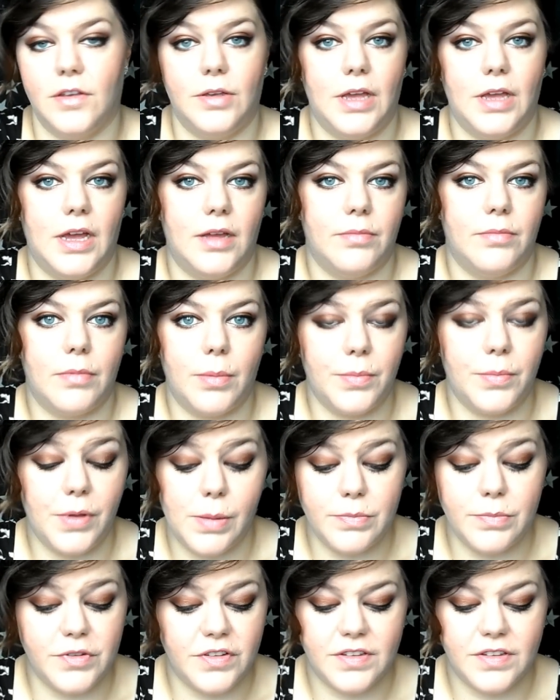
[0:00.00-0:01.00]
so yeah, I'm,
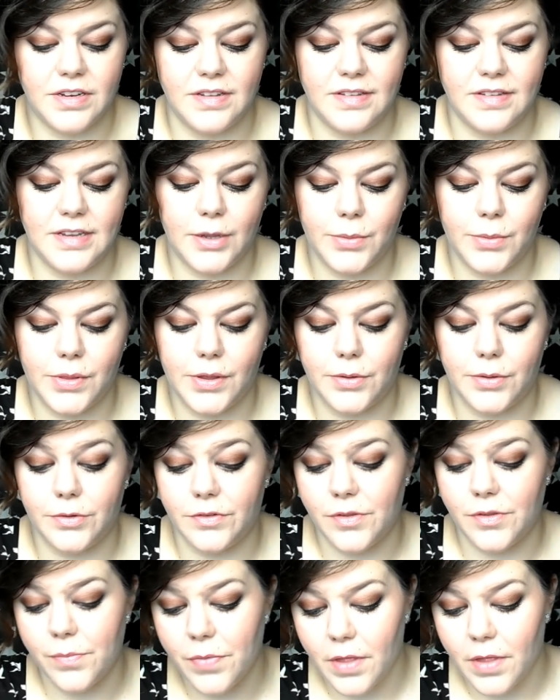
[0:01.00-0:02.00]
I'm just going to stick with
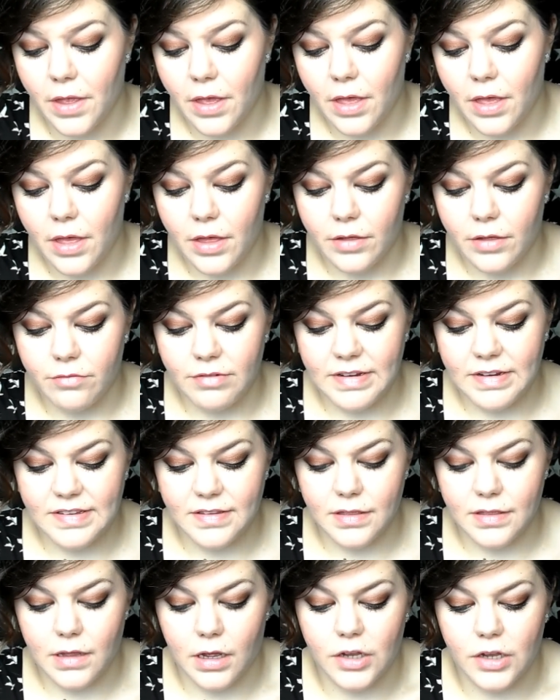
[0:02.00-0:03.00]
those.
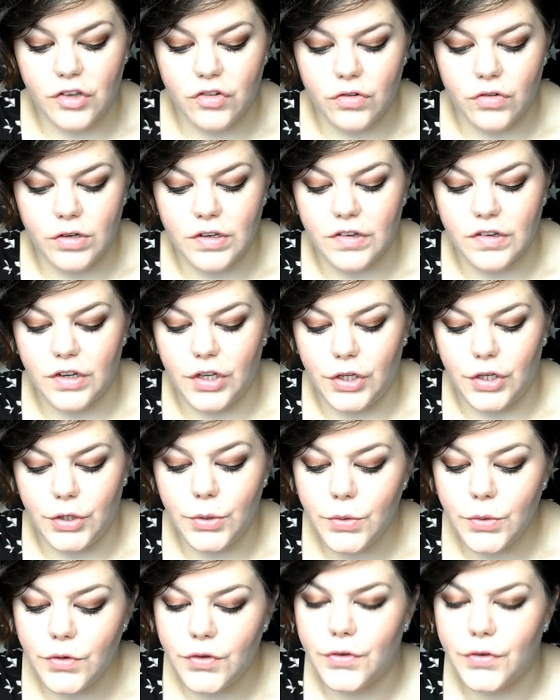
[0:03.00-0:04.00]
Reason that I joined
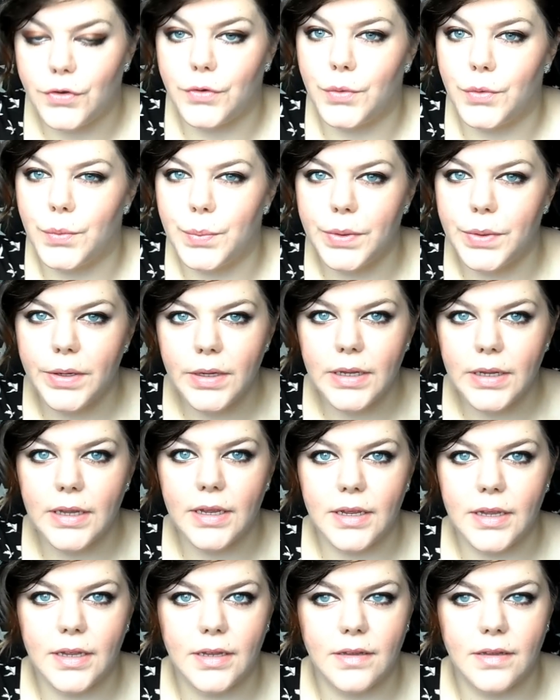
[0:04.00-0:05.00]
YouTube
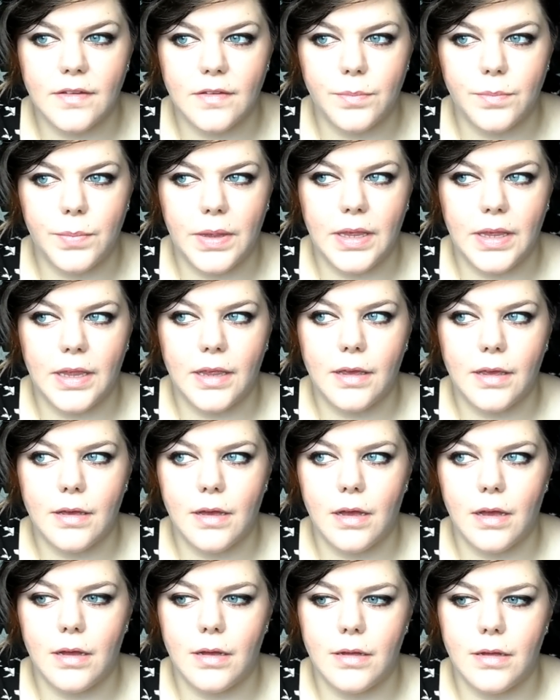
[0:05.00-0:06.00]
is
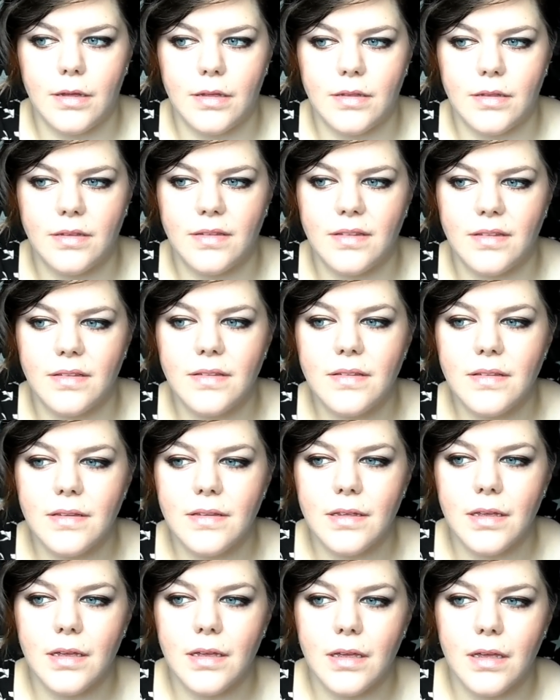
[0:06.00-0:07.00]

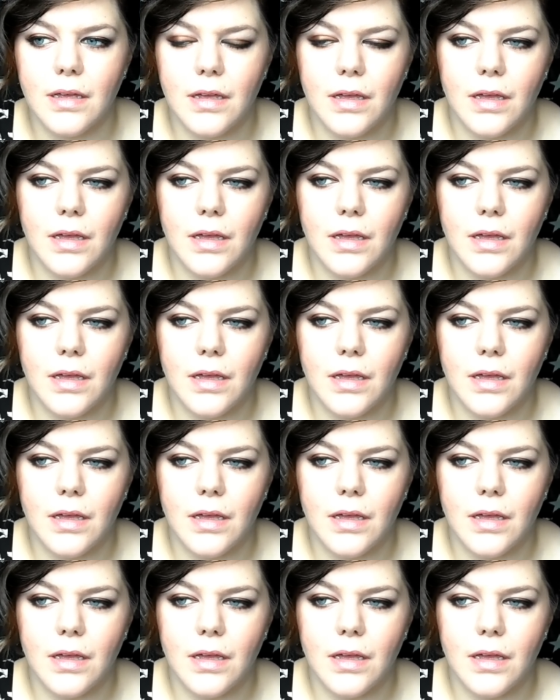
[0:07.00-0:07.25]
because